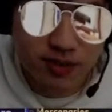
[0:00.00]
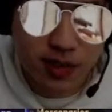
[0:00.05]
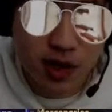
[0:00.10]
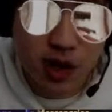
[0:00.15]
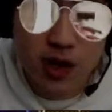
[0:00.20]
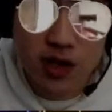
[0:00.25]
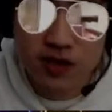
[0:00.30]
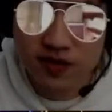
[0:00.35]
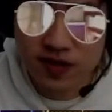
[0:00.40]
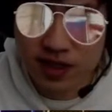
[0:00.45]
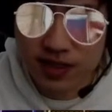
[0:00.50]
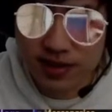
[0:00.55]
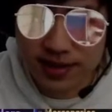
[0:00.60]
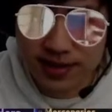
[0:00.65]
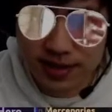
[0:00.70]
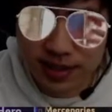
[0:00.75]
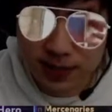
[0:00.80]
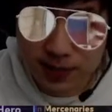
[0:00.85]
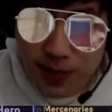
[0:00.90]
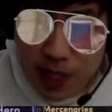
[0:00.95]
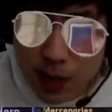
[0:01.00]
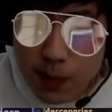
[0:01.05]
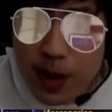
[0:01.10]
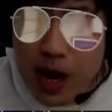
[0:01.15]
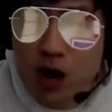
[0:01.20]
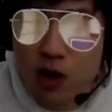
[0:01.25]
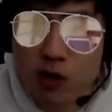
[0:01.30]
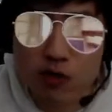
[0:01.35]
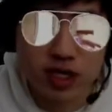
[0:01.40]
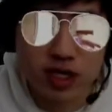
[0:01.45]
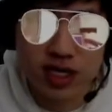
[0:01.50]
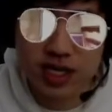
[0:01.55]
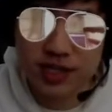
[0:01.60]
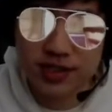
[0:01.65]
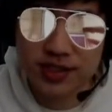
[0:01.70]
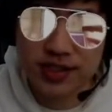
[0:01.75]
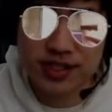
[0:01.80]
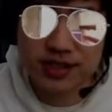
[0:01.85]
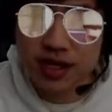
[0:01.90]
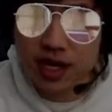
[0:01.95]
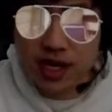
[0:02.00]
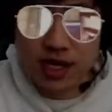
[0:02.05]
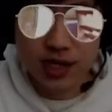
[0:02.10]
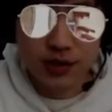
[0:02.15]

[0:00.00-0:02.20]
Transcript: part of it is the spell power reduction.